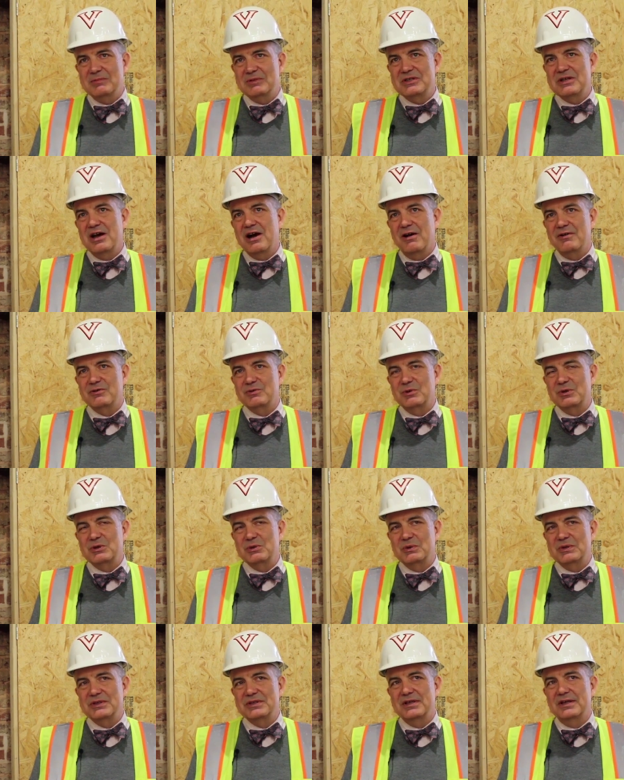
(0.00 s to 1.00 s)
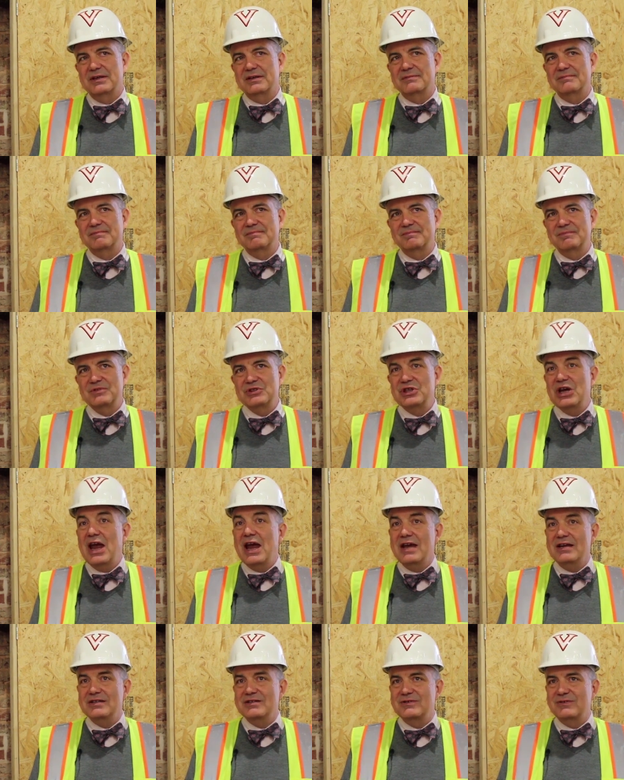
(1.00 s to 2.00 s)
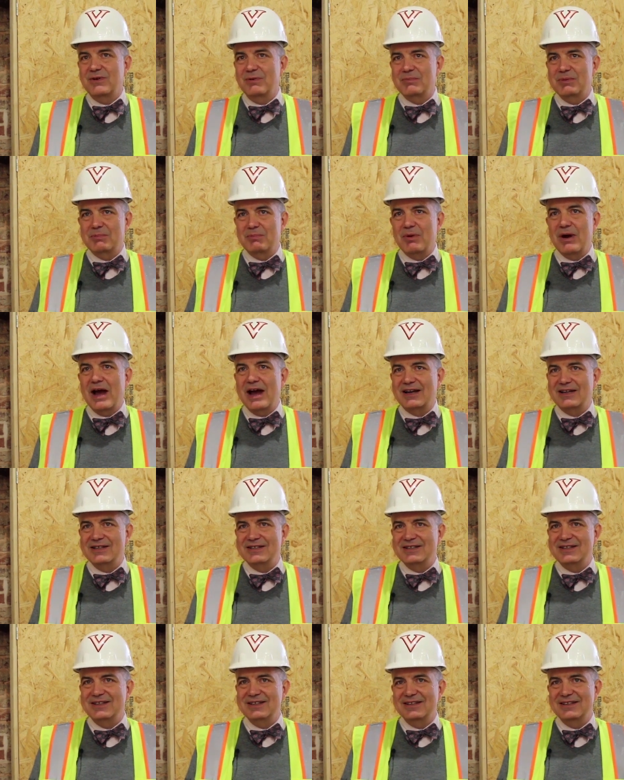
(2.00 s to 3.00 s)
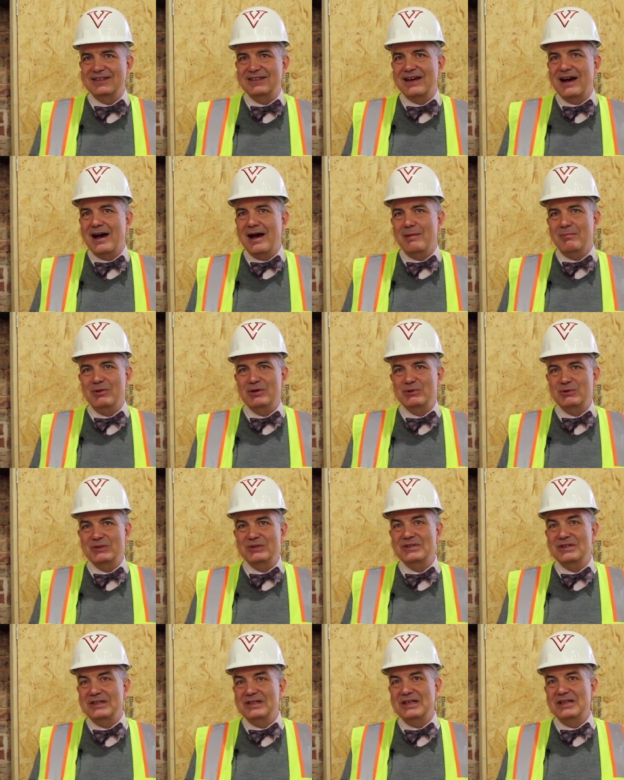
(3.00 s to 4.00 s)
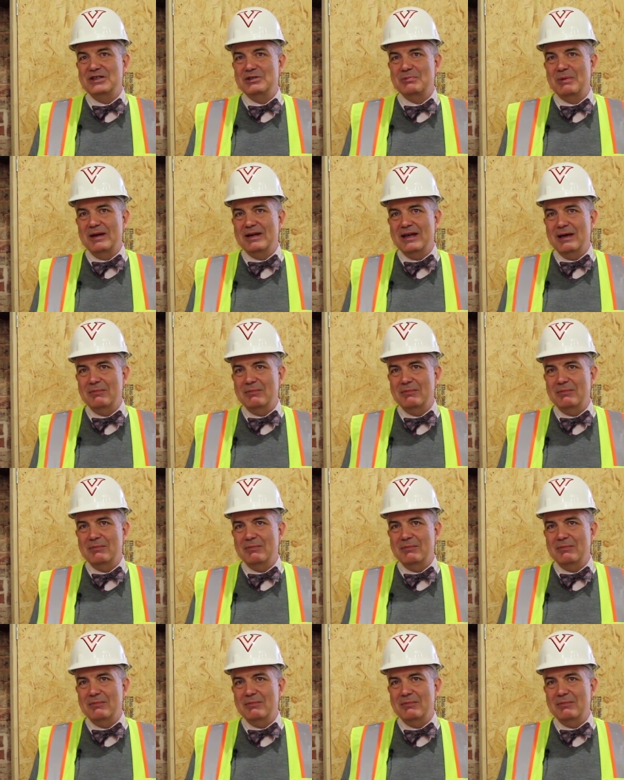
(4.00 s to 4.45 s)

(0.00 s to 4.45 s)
themselves, which was a change from the practice at the time, which was to teach by